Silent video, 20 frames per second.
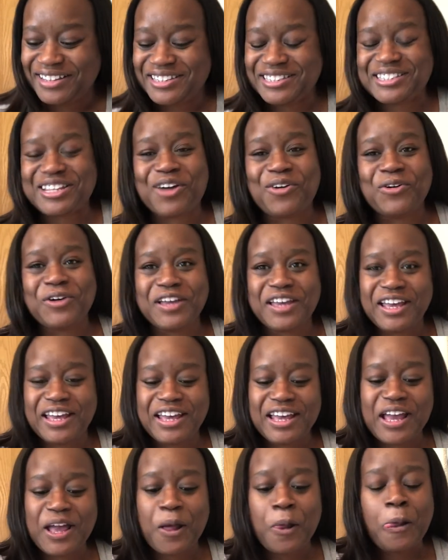so
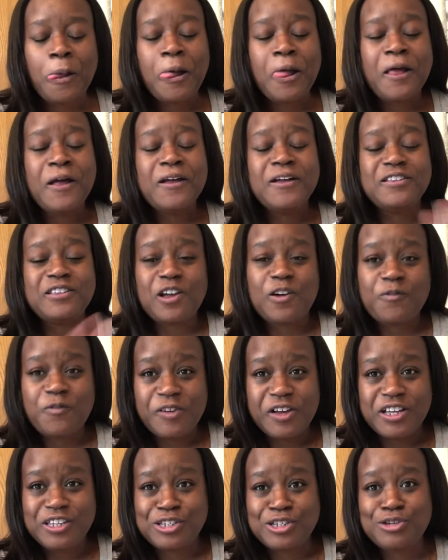again, don't
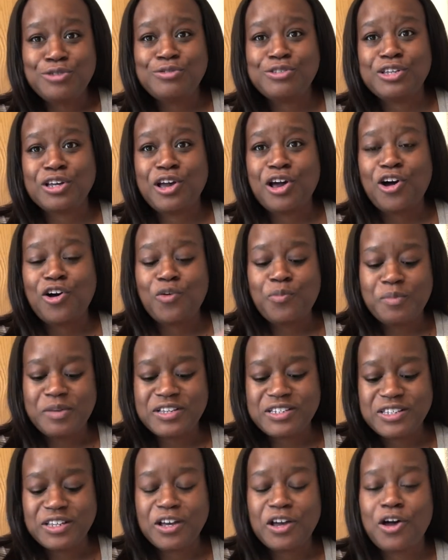forget to use the code Miss
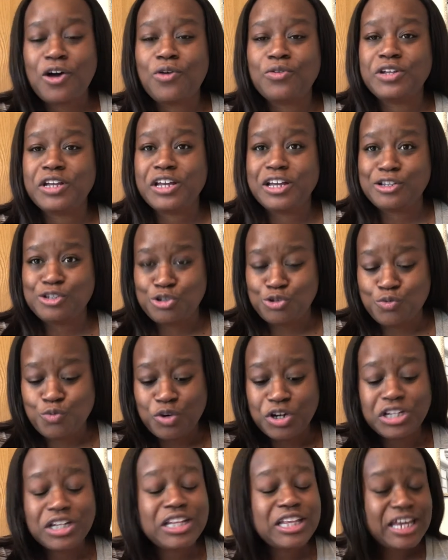Nicole to get you
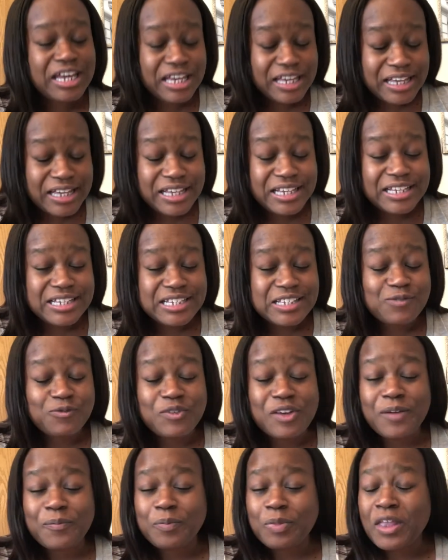one of these
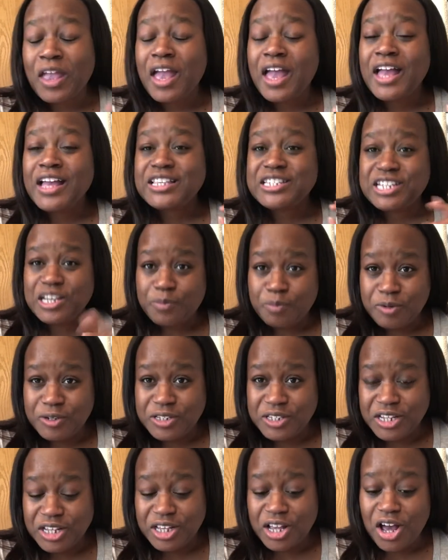
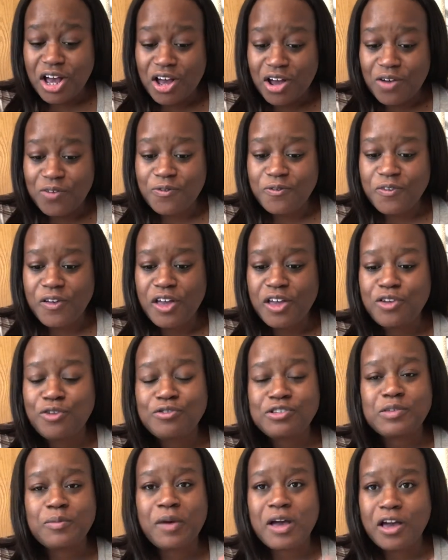10% off
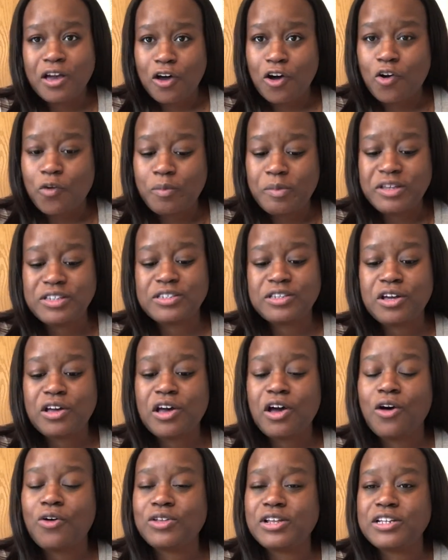using my code Miss
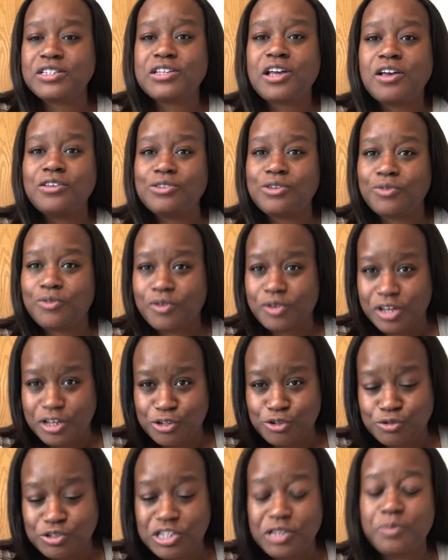Nicole. That's also going to get
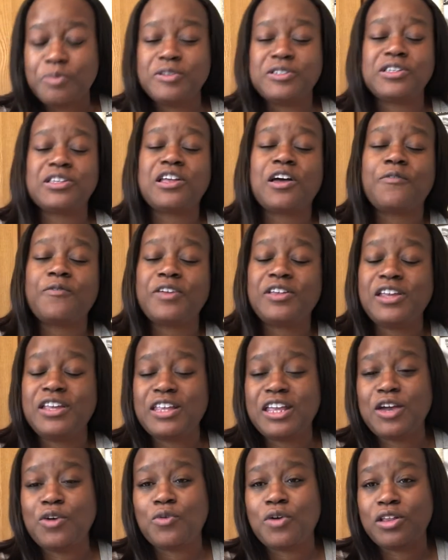you 10% off
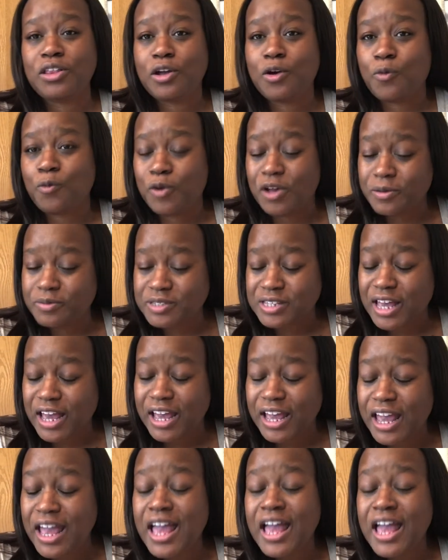anything on their website.